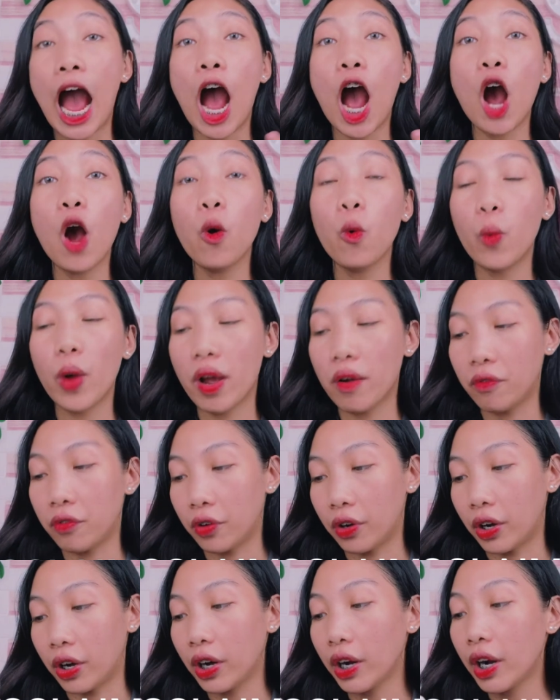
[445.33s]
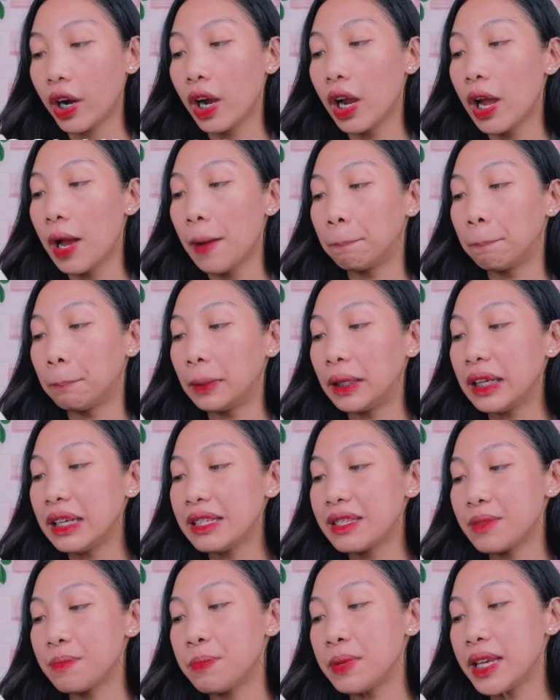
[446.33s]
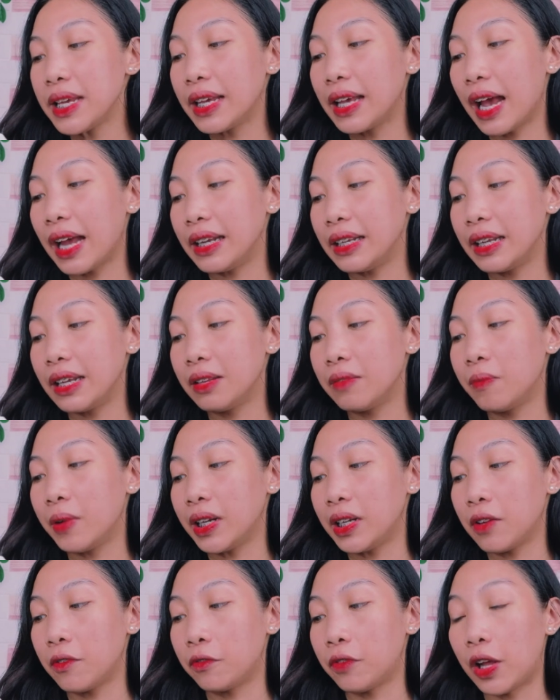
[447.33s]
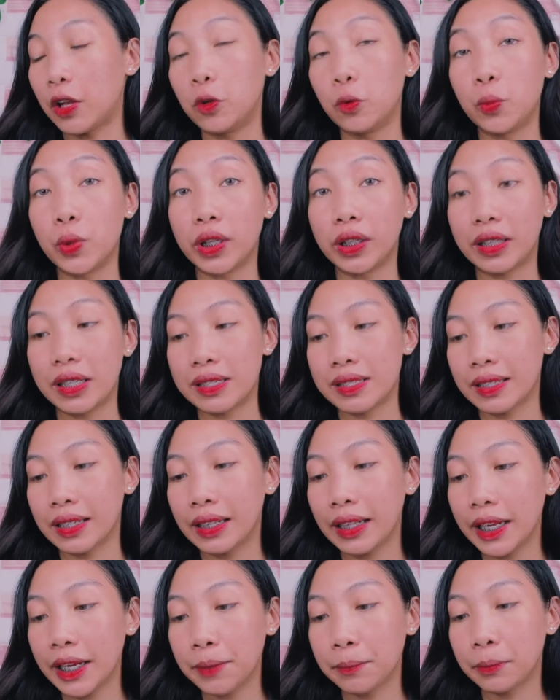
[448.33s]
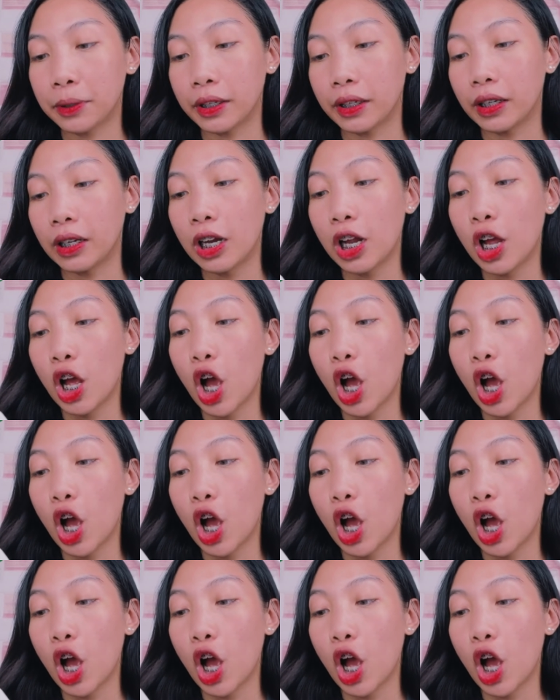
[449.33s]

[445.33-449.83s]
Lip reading: However, please be guided by the following disclaimer.